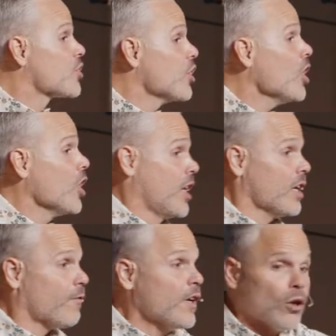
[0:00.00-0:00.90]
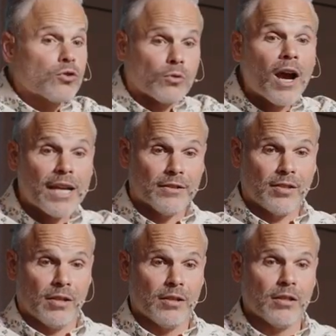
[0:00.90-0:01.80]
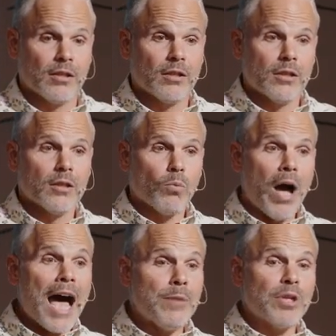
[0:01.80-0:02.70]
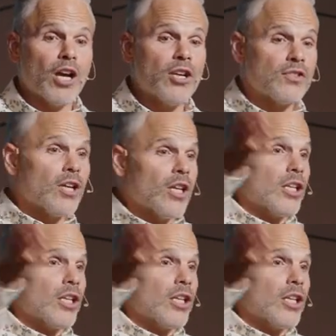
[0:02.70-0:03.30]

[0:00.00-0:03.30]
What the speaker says: good and it feels right? Why? Because